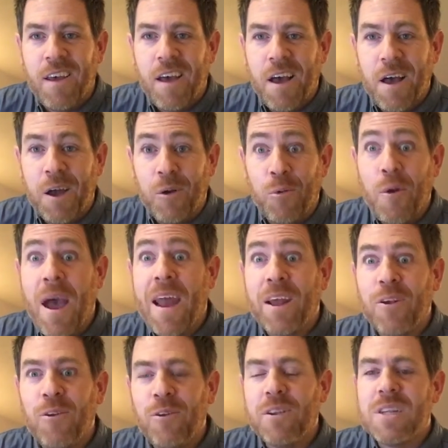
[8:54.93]

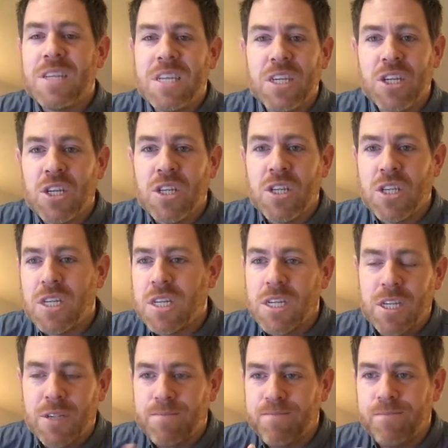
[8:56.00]
radical decisions to
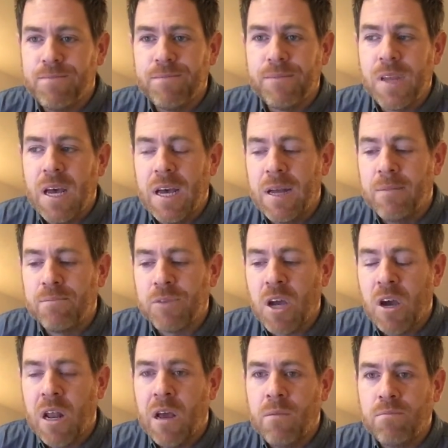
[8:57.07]
just
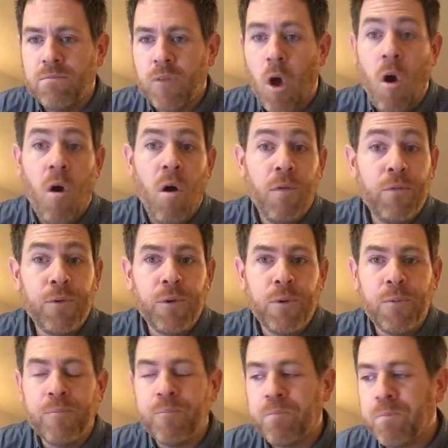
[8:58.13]
cut out all
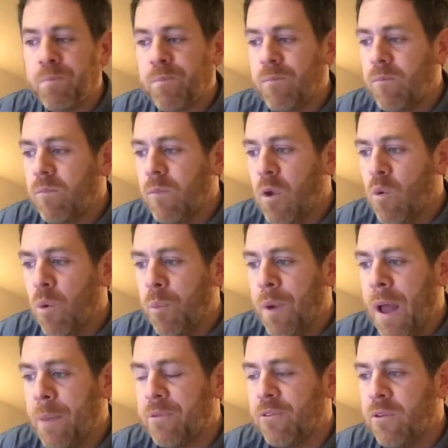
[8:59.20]
food, or
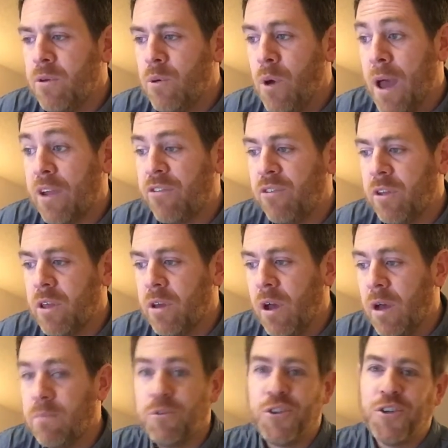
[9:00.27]
perhaps you actually
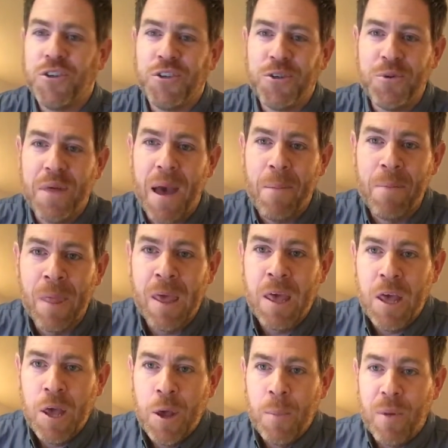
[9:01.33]
shouldn't do that.
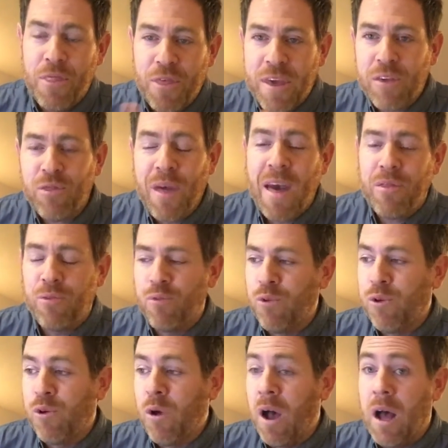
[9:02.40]
But think that
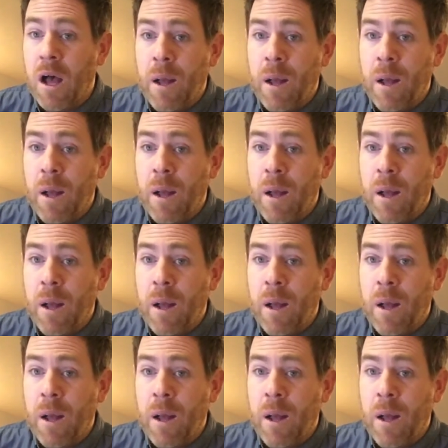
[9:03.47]
through.